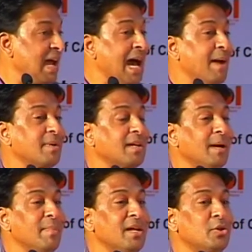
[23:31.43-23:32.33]
I'm
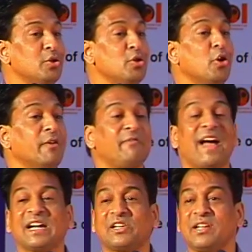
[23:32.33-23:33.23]
coming to your
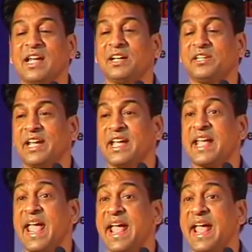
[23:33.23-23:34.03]
factory and taking